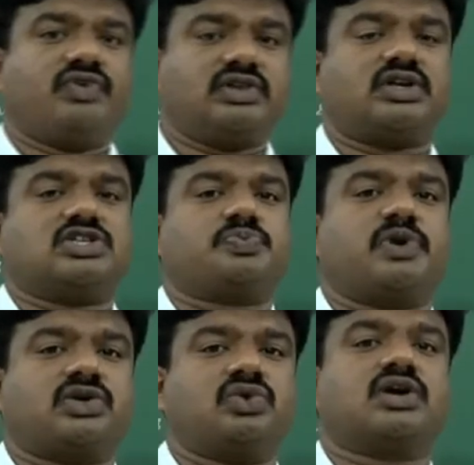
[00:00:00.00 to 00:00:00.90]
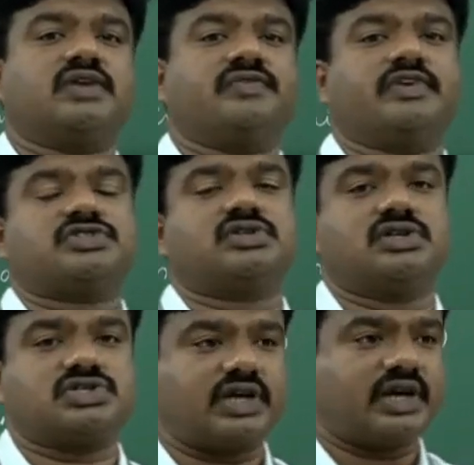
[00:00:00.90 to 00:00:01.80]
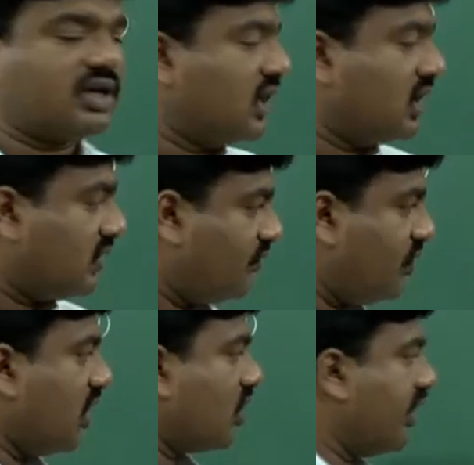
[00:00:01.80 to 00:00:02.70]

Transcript: with respect to conventional strain, we are